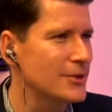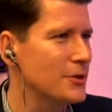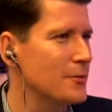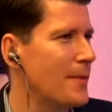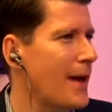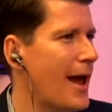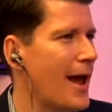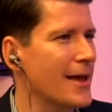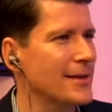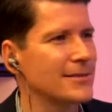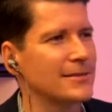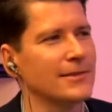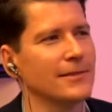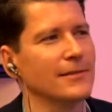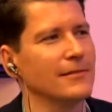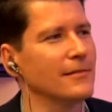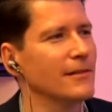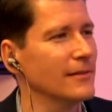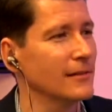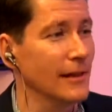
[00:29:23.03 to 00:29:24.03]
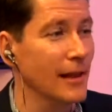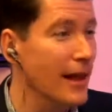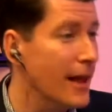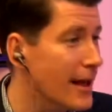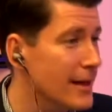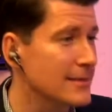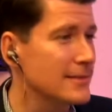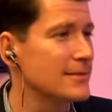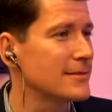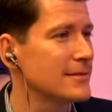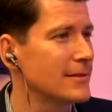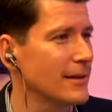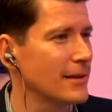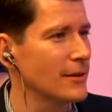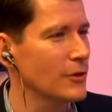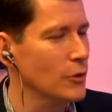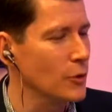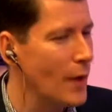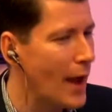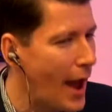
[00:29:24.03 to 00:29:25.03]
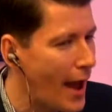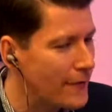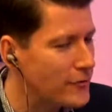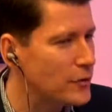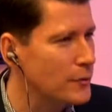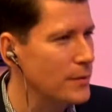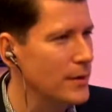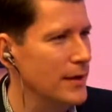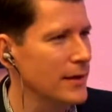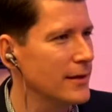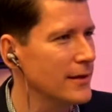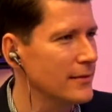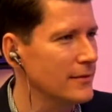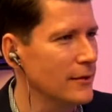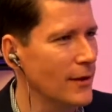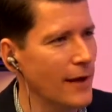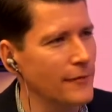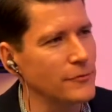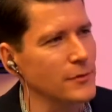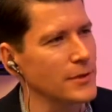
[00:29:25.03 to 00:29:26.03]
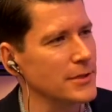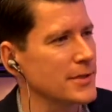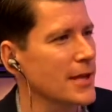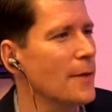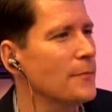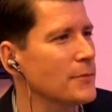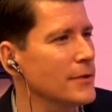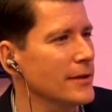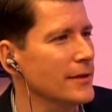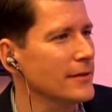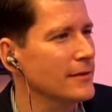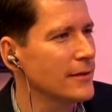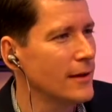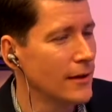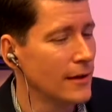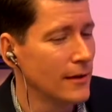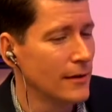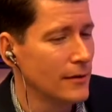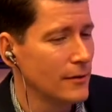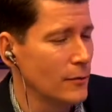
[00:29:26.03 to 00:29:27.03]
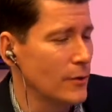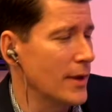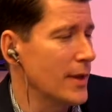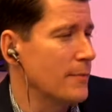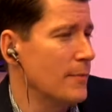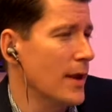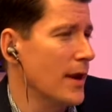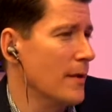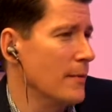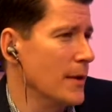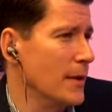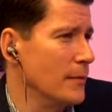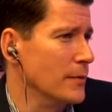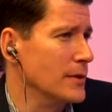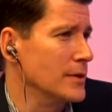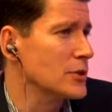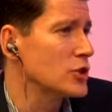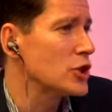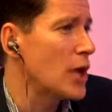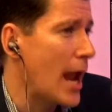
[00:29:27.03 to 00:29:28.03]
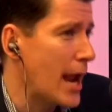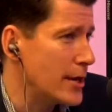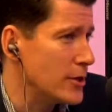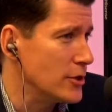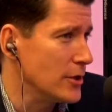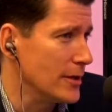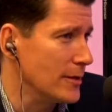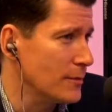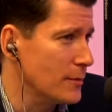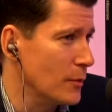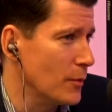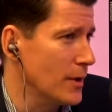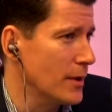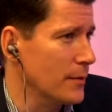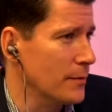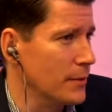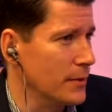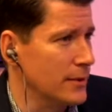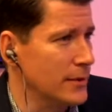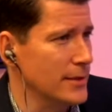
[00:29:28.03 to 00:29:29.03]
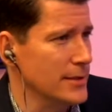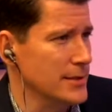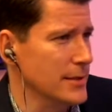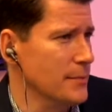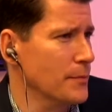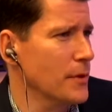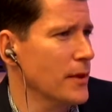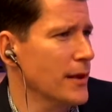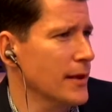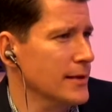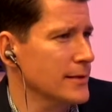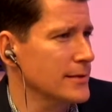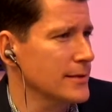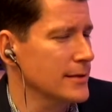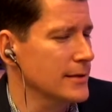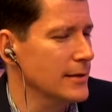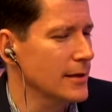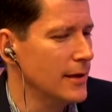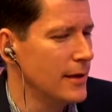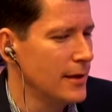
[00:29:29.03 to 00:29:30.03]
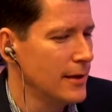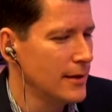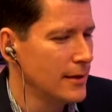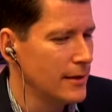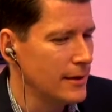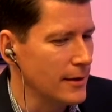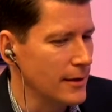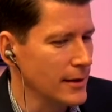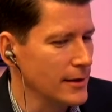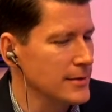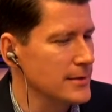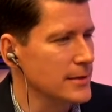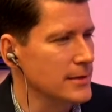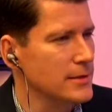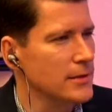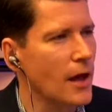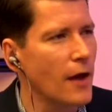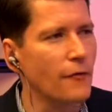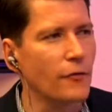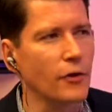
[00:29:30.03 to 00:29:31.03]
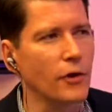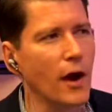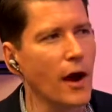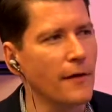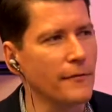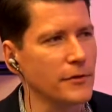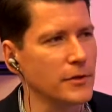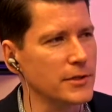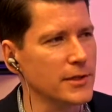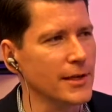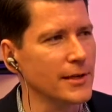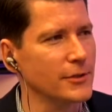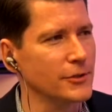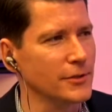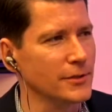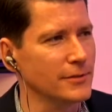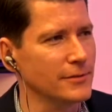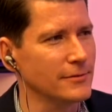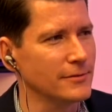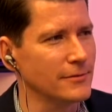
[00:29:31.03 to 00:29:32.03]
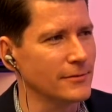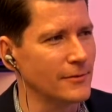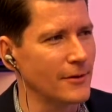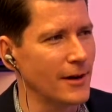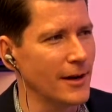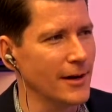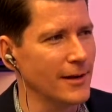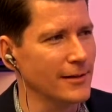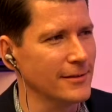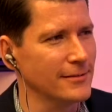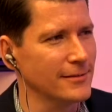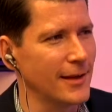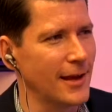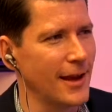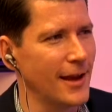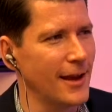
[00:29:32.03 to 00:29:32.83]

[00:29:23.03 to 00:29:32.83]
can't get you past it unless like you have to accept it. We may not be able to change it, but we can put things in place. And it is a tougher conversation, right?